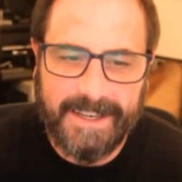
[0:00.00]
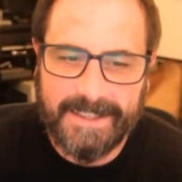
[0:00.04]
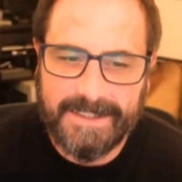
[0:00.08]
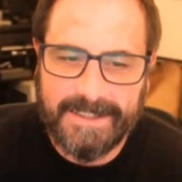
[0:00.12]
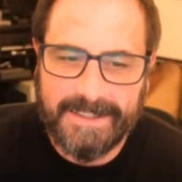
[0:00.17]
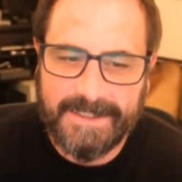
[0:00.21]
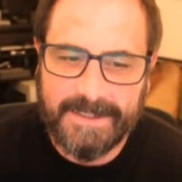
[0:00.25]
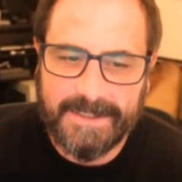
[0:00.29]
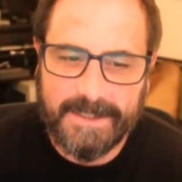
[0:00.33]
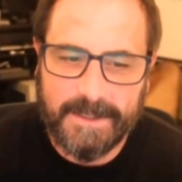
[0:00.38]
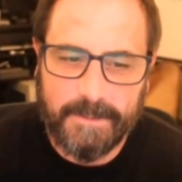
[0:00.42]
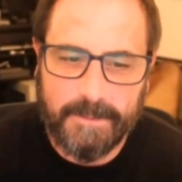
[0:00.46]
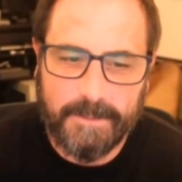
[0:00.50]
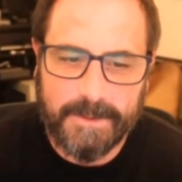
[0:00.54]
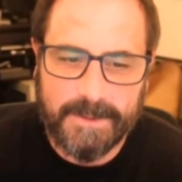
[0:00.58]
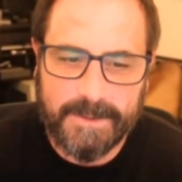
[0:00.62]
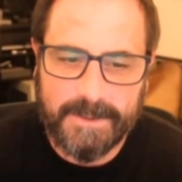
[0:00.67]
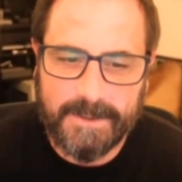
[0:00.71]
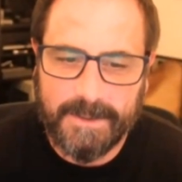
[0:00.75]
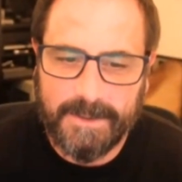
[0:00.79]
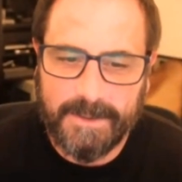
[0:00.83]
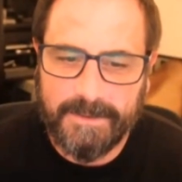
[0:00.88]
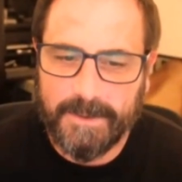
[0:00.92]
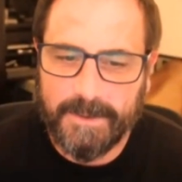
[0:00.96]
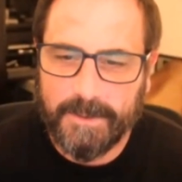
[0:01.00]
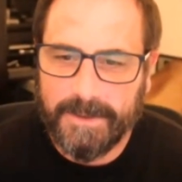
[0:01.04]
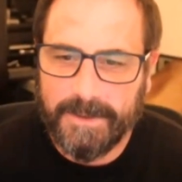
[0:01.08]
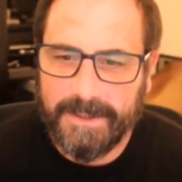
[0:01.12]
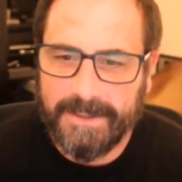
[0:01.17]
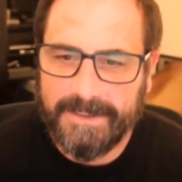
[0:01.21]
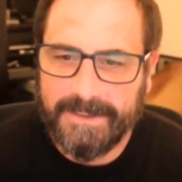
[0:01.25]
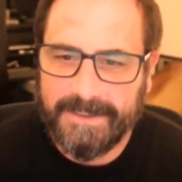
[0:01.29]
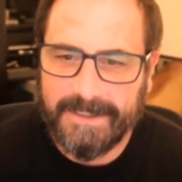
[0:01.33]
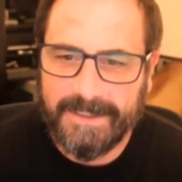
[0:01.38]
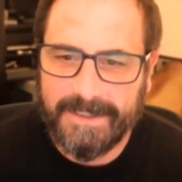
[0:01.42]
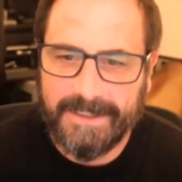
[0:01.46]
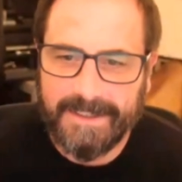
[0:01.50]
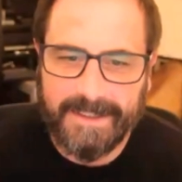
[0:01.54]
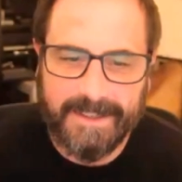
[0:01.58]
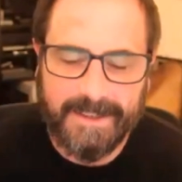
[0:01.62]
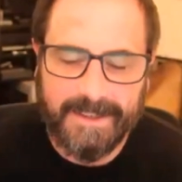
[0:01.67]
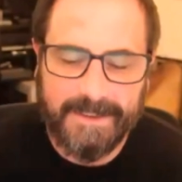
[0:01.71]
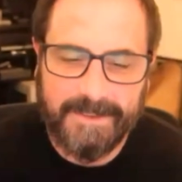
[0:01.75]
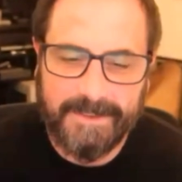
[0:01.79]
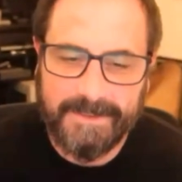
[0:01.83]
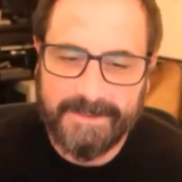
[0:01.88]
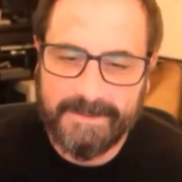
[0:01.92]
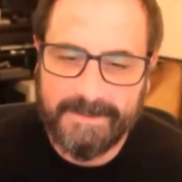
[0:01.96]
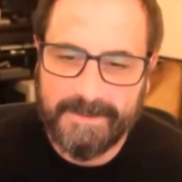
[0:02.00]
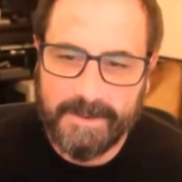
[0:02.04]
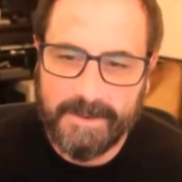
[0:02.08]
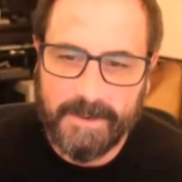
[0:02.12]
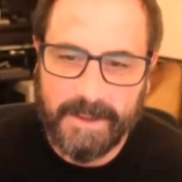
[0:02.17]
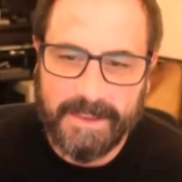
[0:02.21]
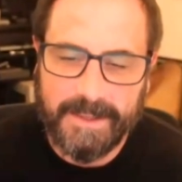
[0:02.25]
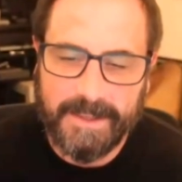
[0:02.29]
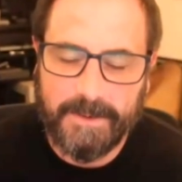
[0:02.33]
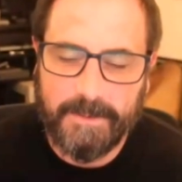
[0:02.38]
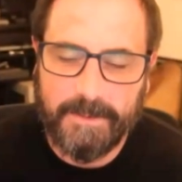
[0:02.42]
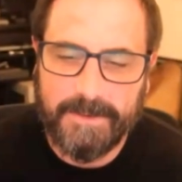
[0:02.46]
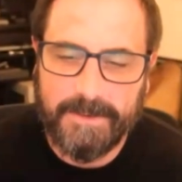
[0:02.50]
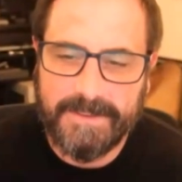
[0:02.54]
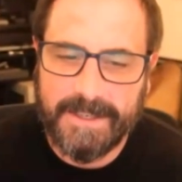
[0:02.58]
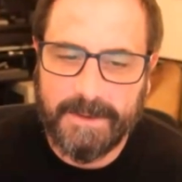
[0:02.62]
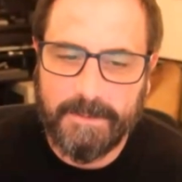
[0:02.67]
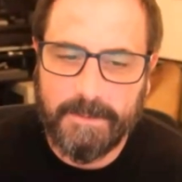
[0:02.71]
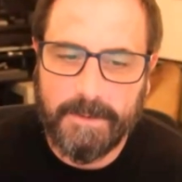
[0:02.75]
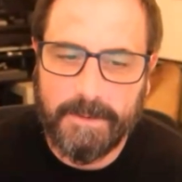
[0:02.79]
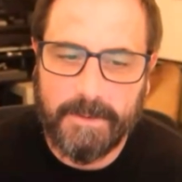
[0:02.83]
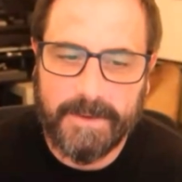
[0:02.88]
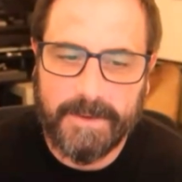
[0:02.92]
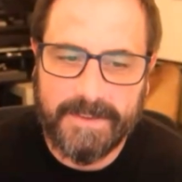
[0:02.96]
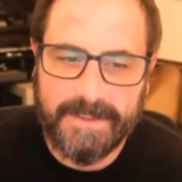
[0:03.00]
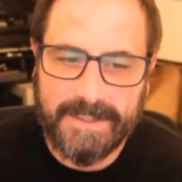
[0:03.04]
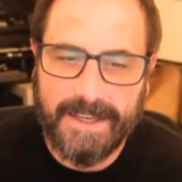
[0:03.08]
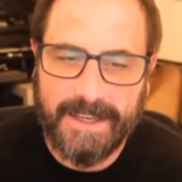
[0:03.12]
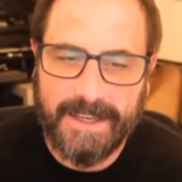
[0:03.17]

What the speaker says: podcast is almost over when, I think we've said what we